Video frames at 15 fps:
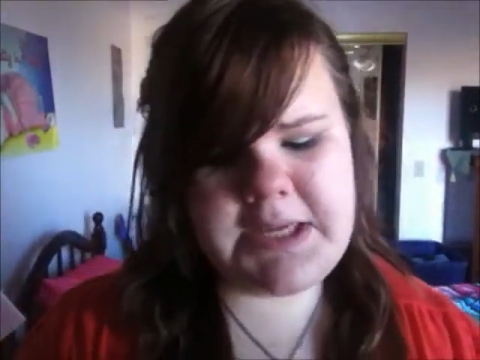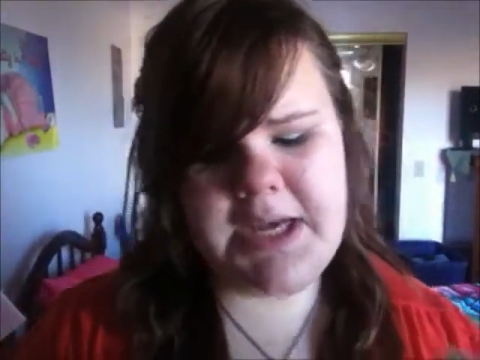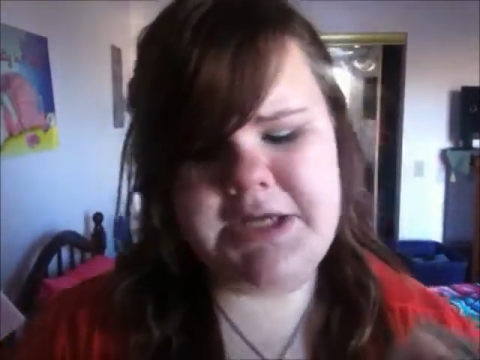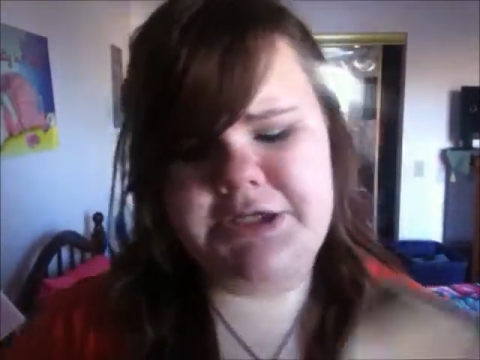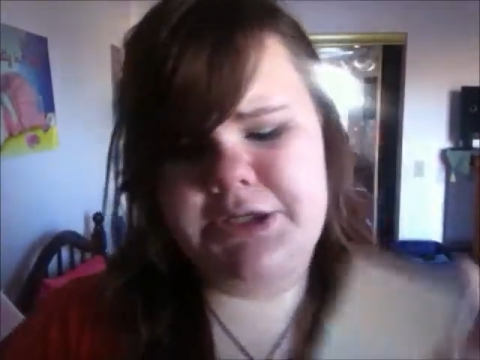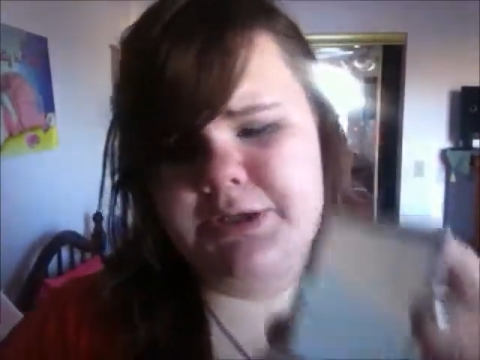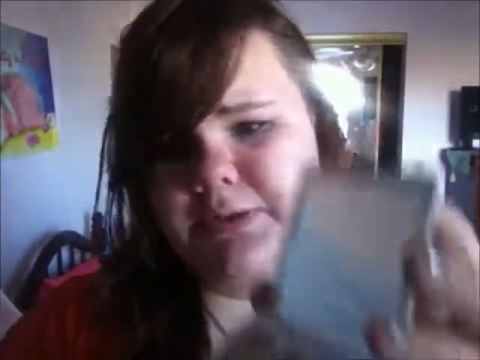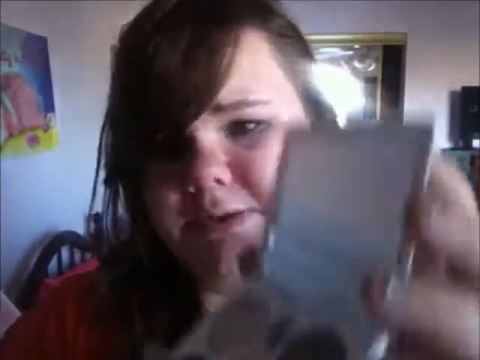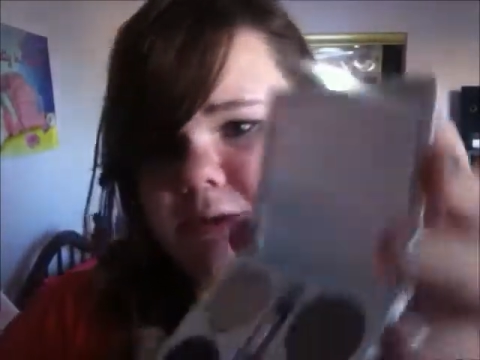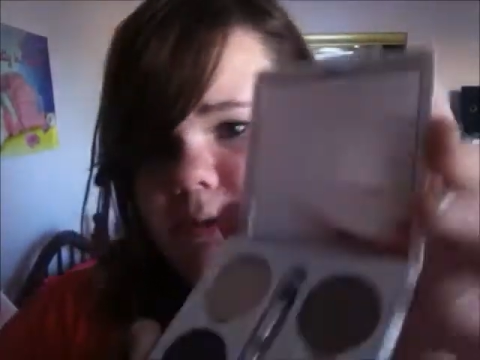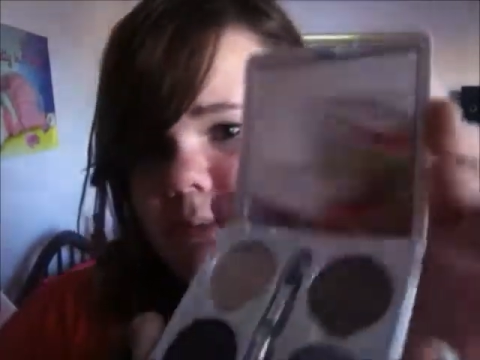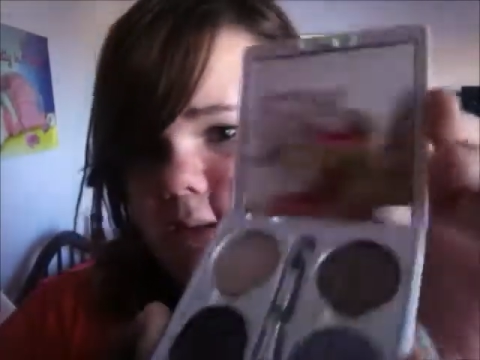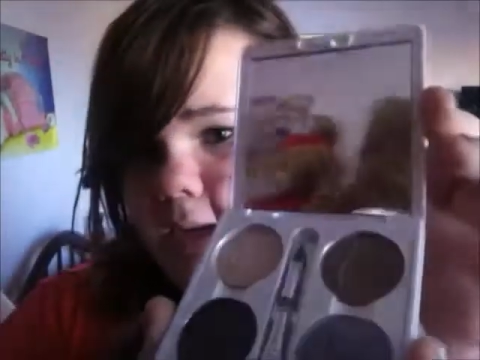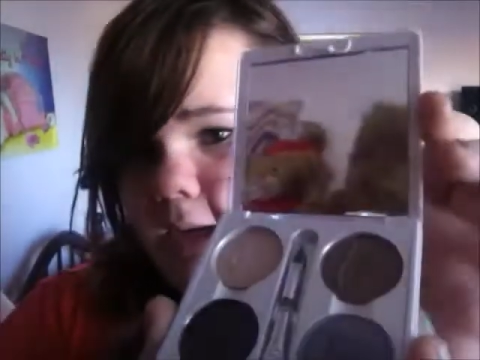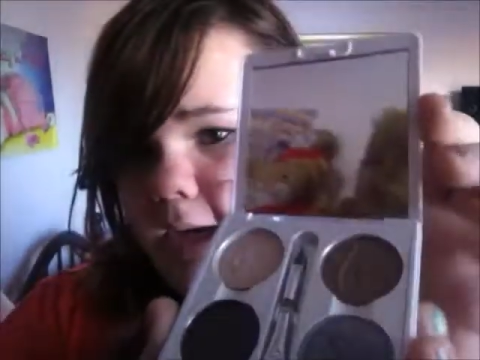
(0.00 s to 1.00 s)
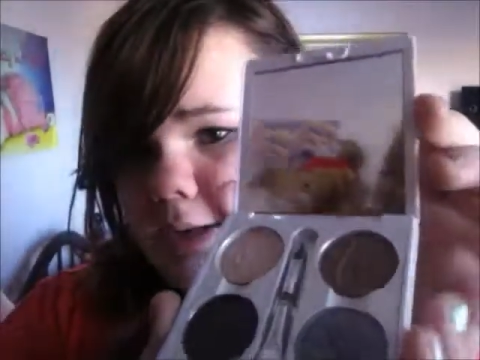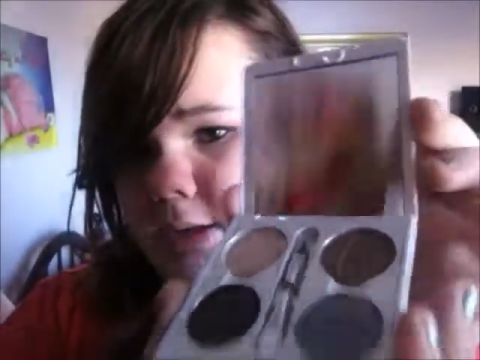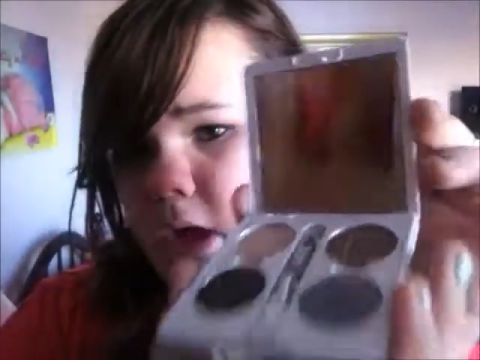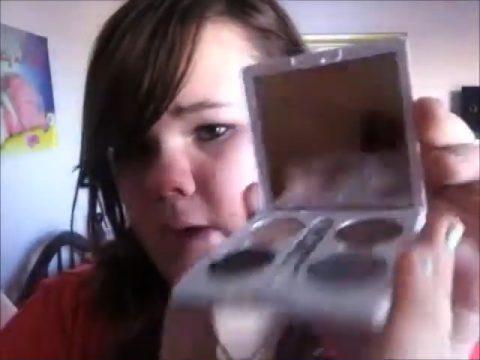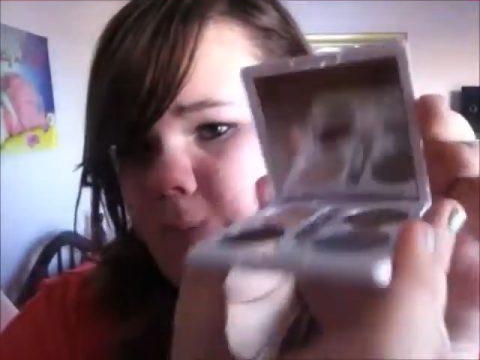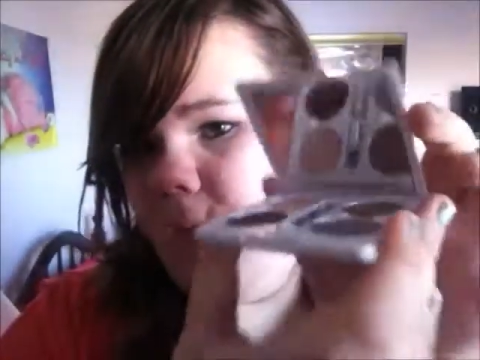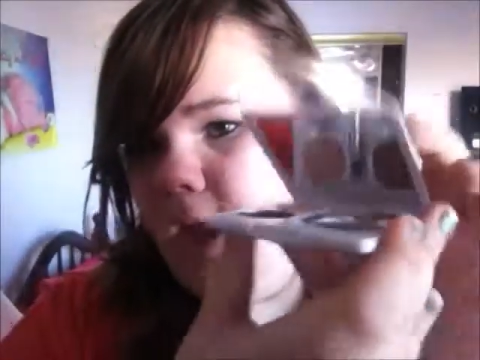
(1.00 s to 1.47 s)
eyeshadows and a really nice
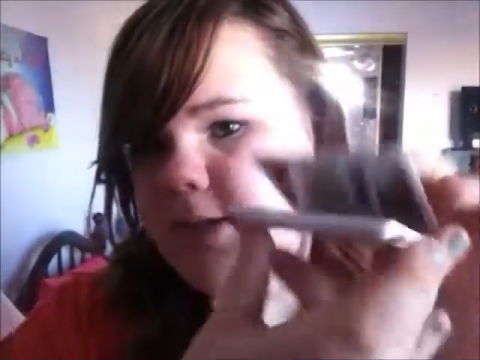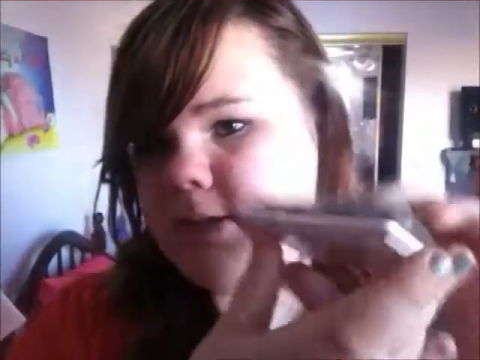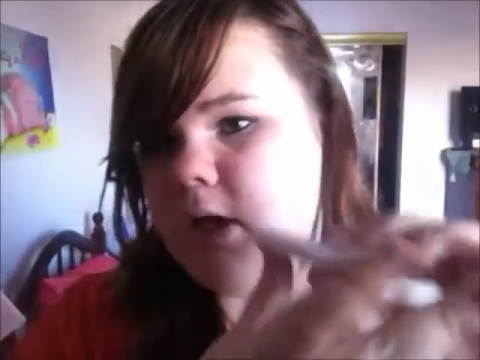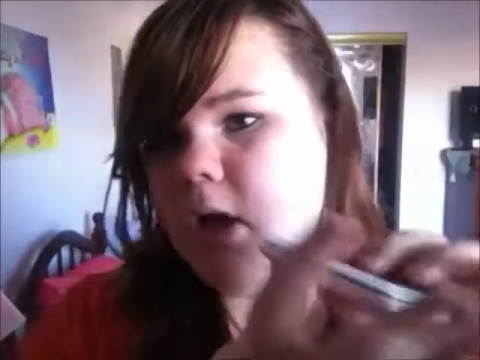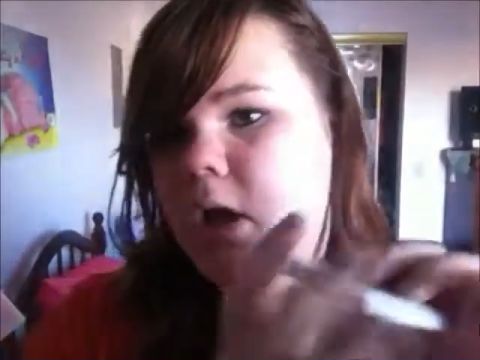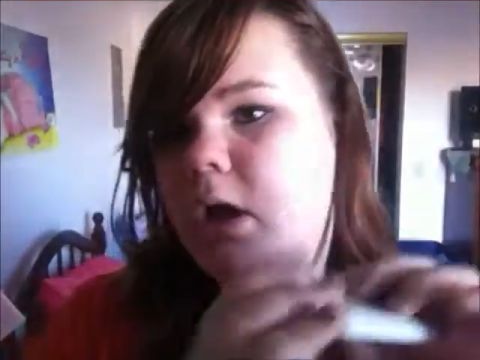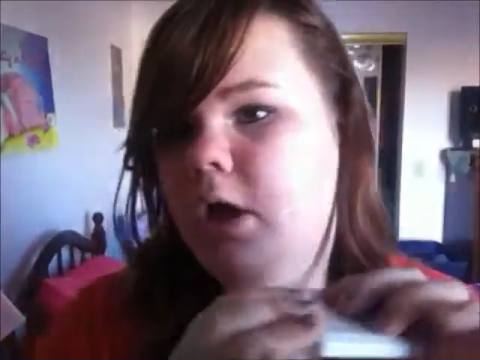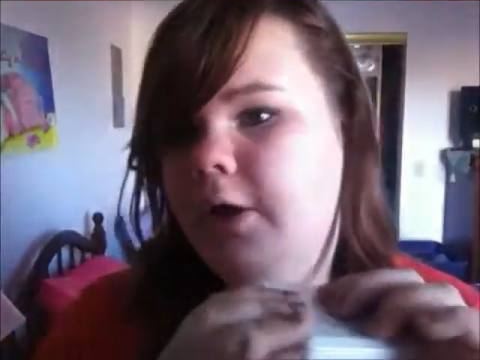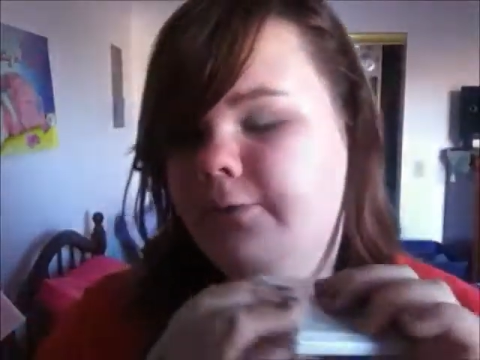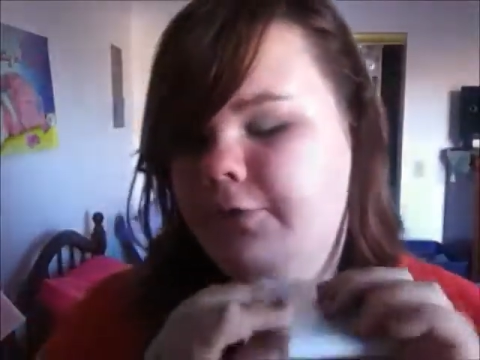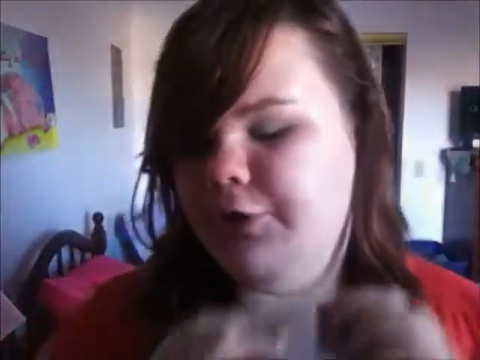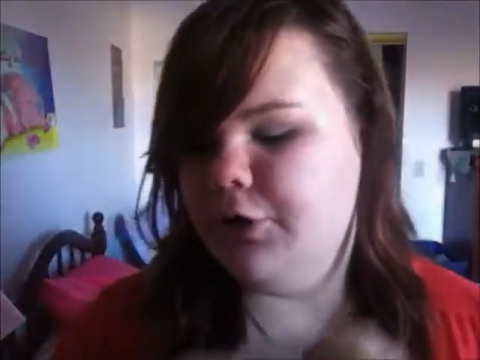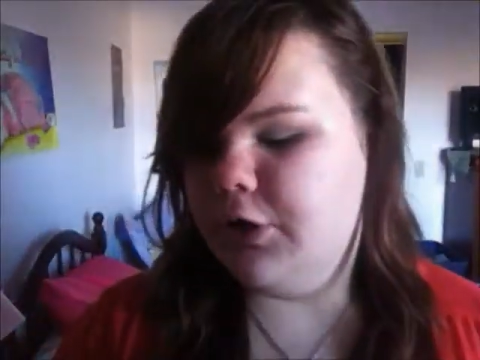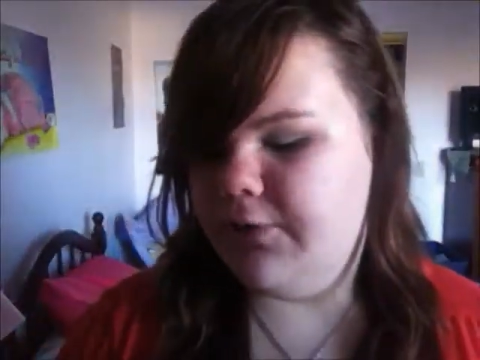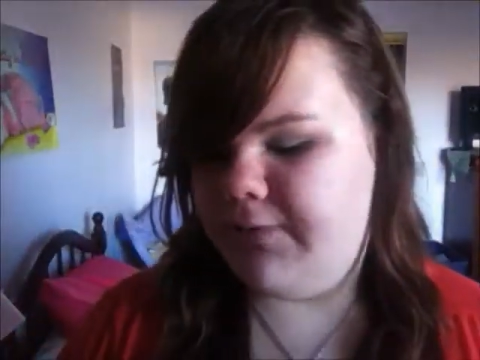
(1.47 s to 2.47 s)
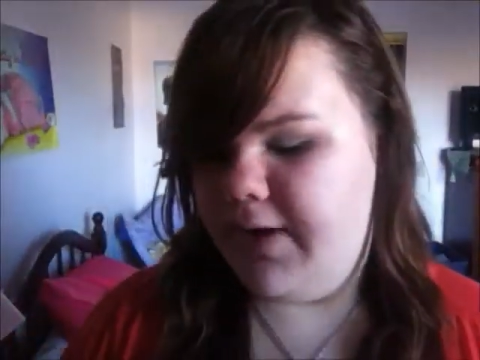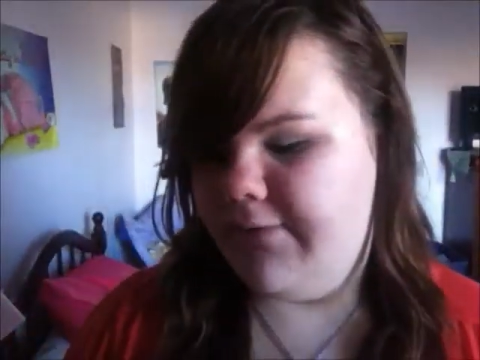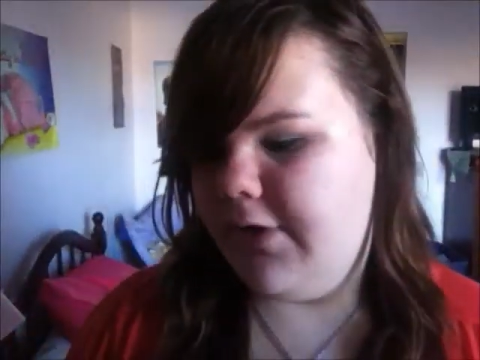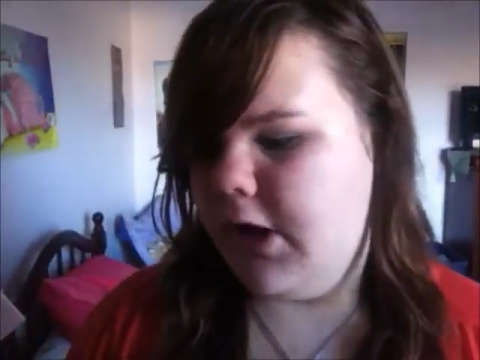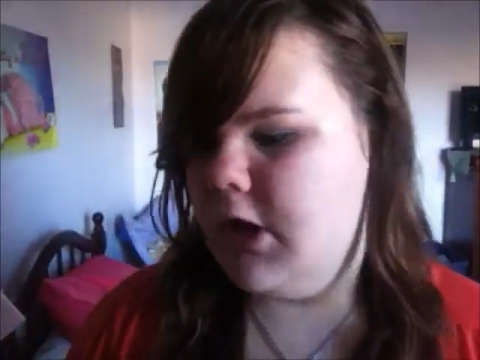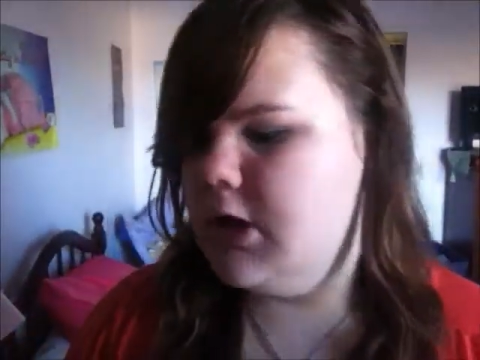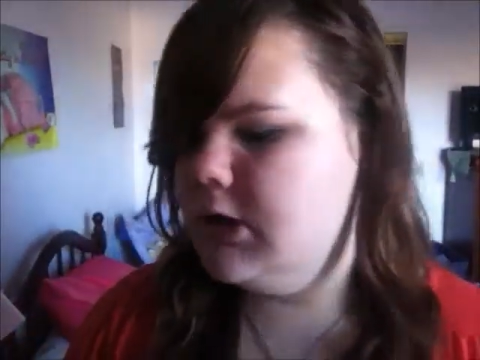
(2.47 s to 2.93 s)
compact for a total of
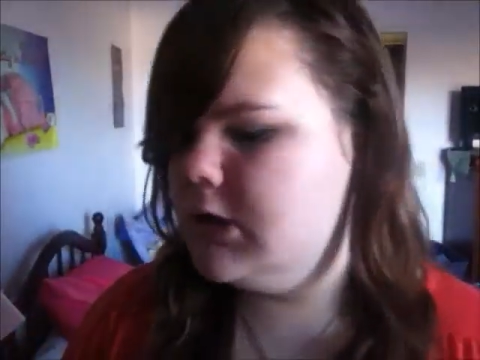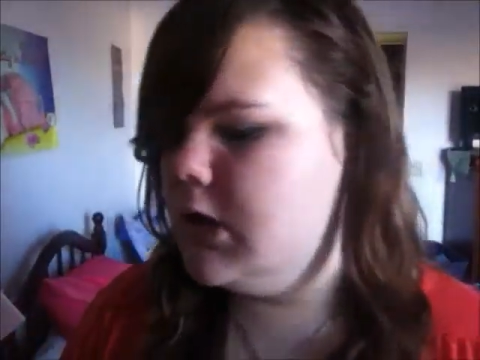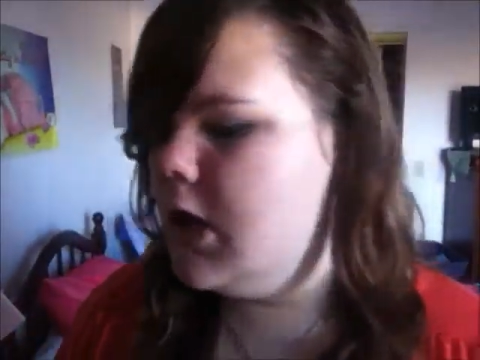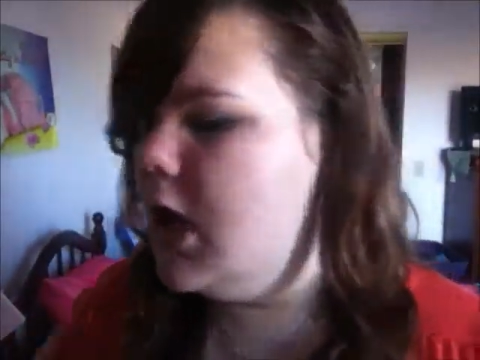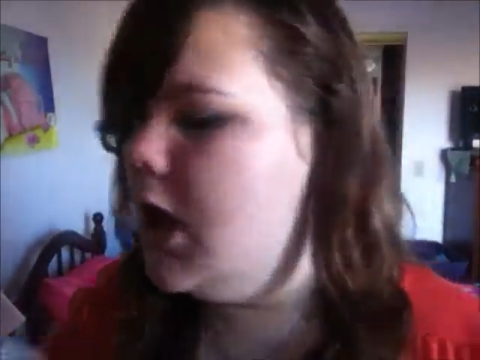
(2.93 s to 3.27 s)
$5.